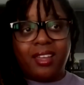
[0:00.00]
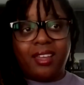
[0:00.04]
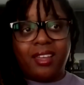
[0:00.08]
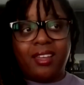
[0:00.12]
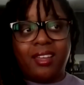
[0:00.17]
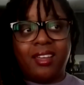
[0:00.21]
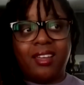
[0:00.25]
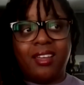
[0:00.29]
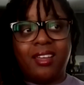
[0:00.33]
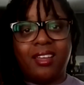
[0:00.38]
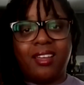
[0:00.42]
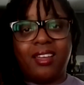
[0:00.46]

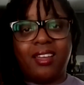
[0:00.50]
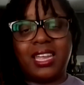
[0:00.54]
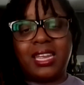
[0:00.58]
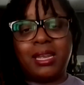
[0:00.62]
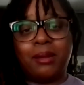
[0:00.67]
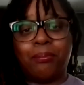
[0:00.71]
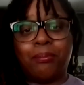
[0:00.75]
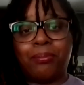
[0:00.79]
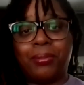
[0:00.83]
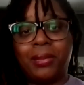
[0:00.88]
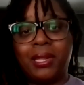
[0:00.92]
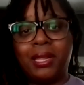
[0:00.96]

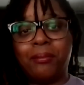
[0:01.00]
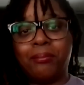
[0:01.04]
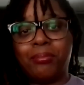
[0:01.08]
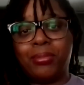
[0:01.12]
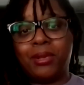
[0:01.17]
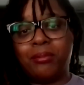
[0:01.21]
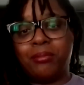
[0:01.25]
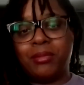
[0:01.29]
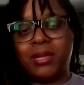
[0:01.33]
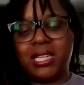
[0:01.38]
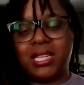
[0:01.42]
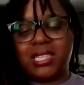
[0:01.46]
and
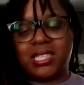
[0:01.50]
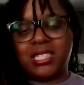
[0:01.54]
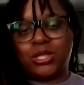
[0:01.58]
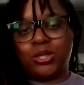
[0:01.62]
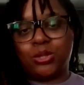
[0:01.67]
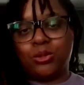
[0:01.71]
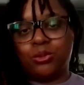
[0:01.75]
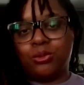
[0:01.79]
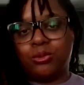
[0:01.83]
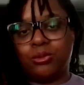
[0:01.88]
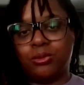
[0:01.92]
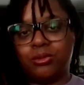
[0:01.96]
implement the
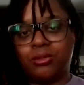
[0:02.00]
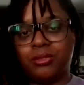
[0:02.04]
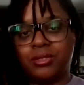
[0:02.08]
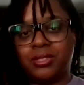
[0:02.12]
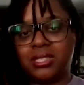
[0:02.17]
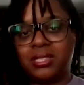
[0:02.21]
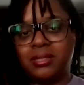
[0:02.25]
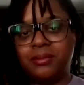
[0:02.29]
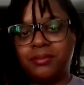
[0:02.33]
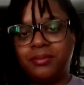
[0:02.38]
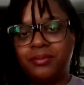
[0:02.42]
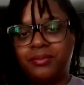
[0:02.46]

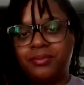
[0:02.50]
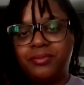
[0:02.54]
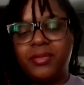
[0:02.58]
tools